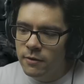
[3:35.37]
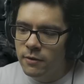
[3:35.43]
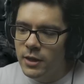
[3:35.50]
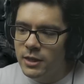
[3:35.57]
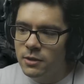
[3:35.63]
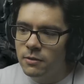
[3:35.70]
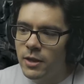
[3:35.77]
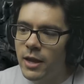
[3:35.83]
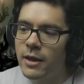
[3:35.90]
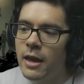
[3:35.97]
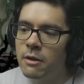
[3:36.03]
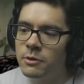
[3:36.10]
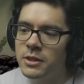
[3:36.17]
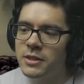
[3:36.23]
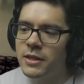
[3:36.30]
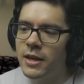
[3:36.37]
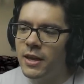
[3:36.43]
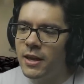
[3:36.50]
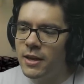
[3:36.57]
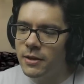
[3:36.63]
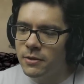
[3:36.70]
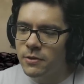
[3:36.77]
that counts as a
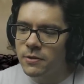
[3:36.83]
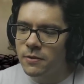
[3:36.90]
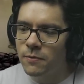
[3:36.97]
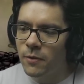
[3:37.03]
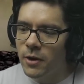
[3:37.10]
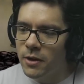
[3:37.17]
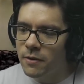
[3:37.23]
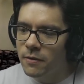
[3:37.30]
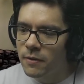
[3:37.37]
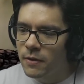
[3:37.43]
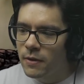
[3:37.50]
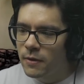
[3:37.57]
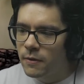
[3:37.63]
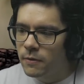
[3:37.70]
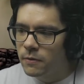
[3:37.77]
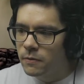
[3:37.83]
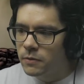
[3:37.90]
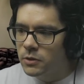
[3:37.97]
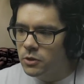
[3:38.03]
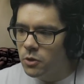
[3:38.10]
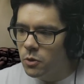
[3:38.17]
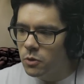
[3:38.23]
hit, right?
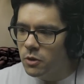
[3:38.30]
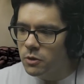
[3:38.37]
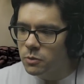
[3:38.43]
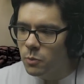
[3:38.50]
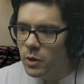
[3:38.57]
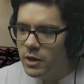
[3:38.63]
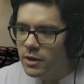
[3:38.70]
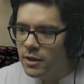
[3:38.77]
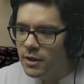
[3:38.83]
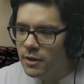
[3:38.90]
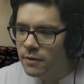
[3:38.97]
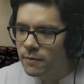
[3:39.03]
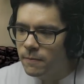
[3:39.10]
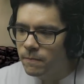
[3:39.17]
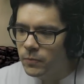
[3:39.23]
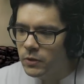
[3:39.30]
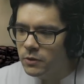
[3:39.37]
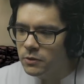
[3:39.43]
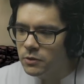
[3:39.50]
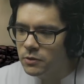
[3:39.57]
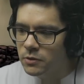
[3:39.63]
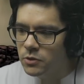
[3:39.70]
So there's 1 hit,
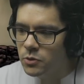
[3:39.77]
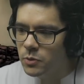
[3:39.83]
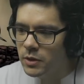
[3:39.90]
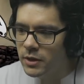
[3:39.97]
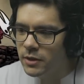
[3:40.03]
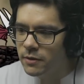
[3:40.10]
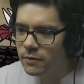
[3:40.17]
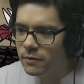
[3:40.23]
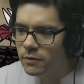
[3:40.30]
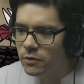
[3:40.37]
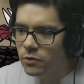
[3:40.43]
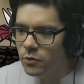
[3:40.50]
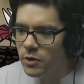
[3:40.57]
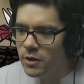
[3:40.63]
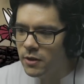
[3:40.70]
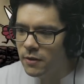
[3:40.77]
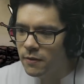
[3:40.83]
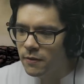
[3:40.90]
there's 2 hit, 3.